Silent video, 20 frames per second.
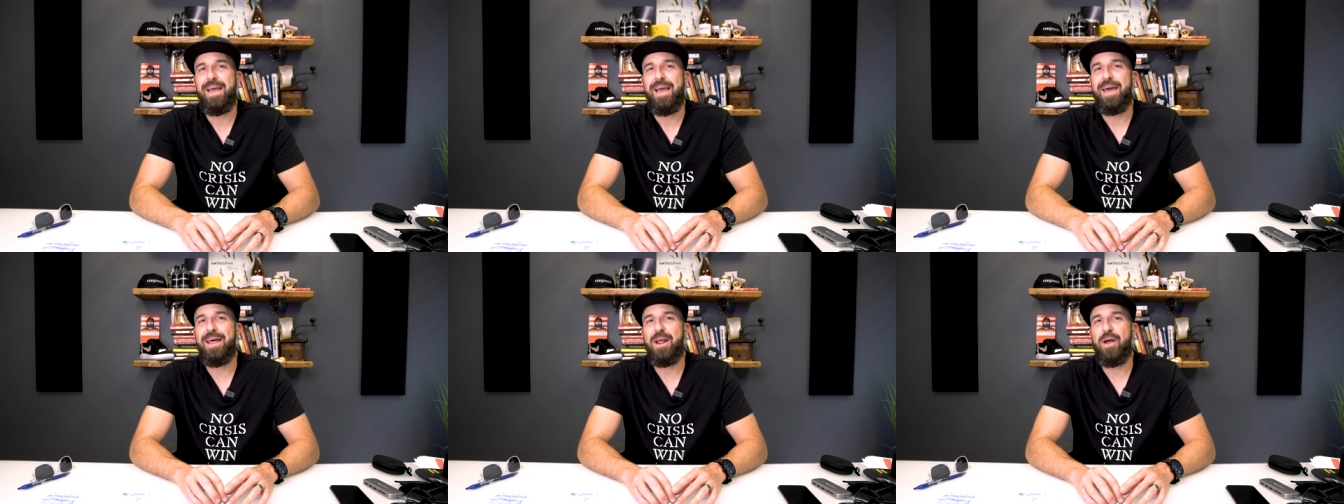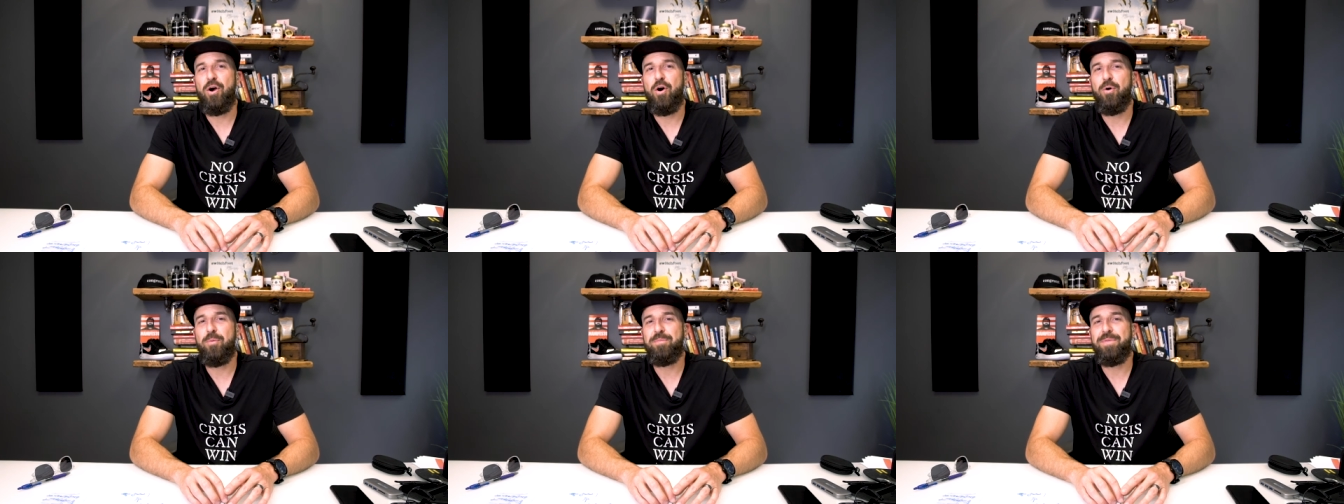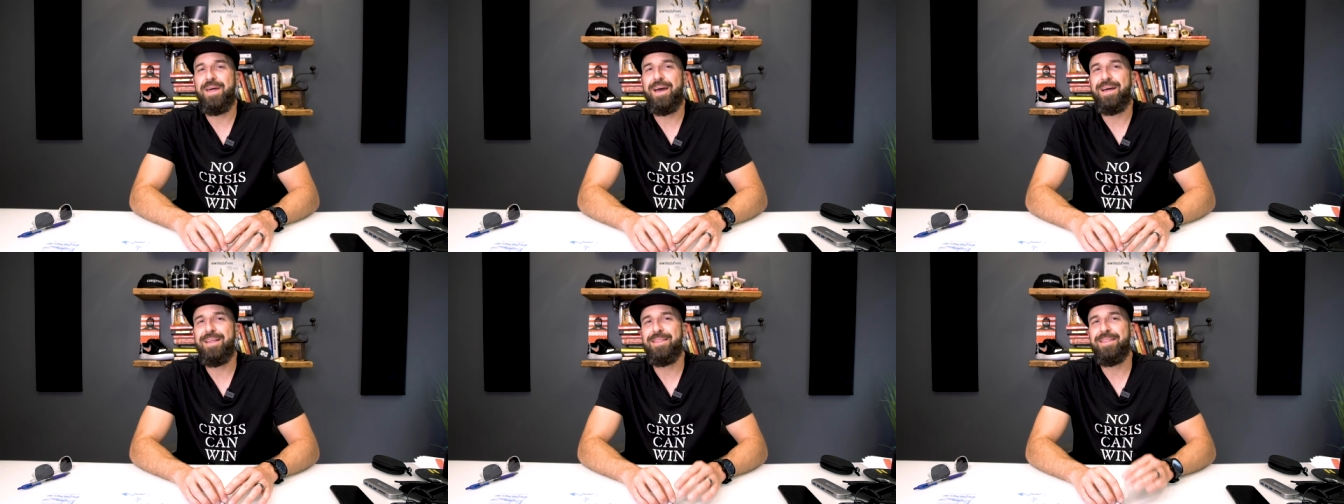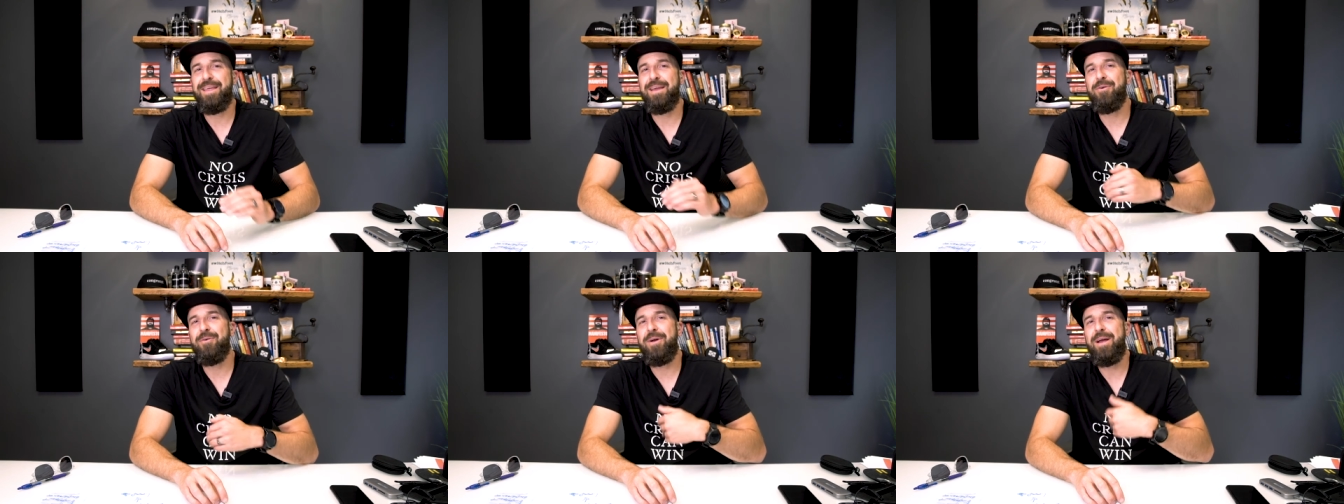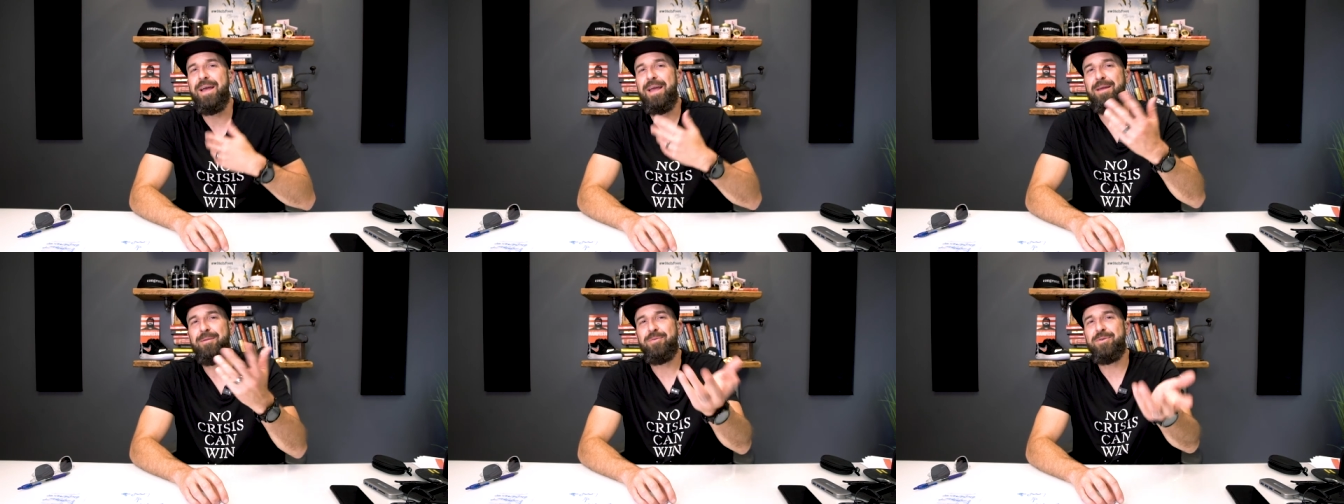And I hope that they
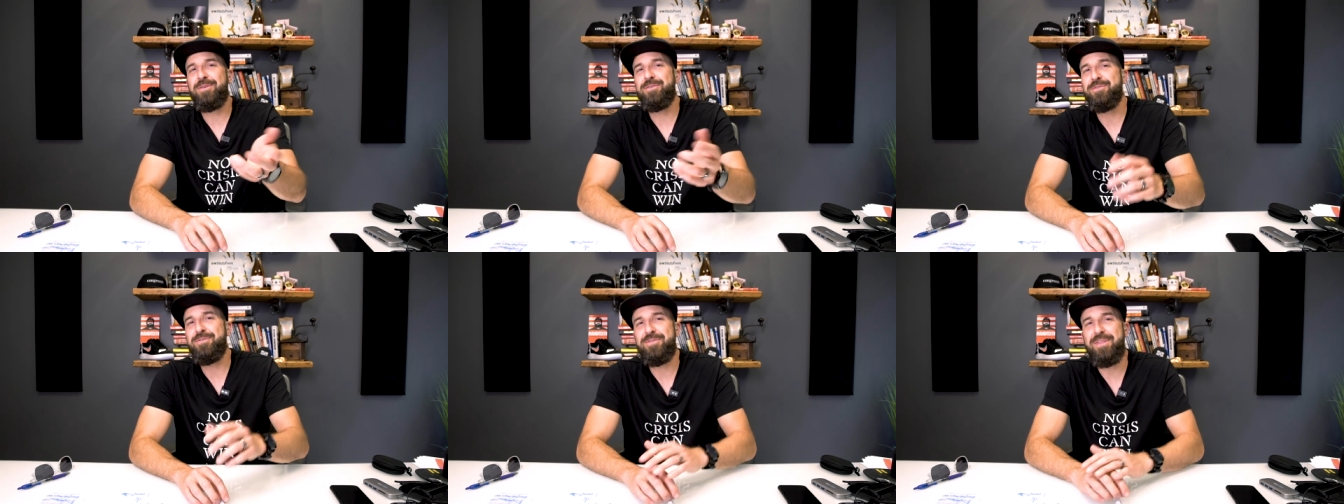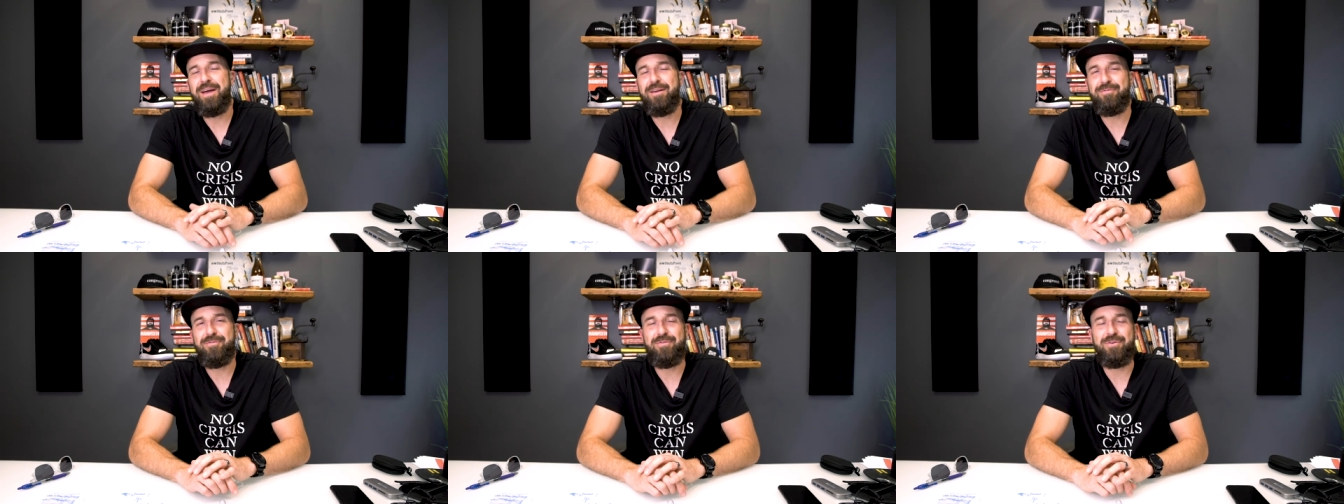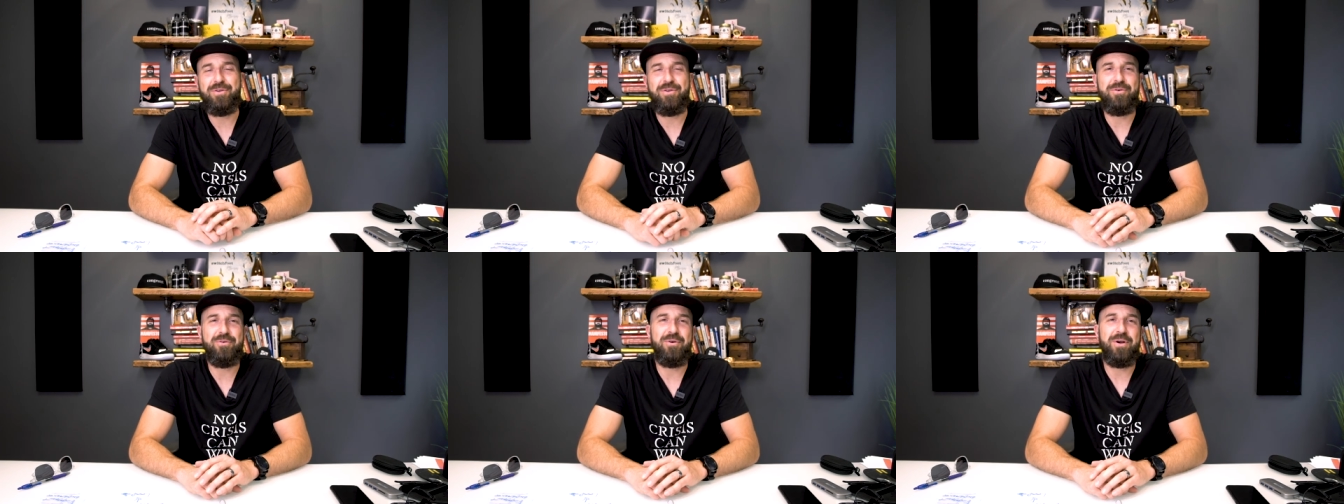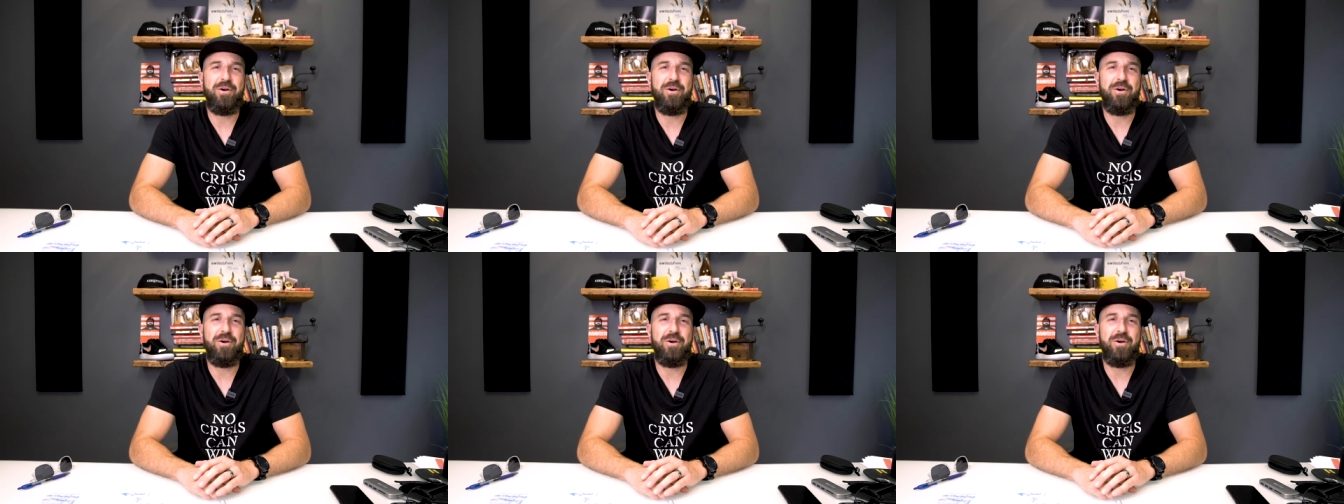were able to do that for you.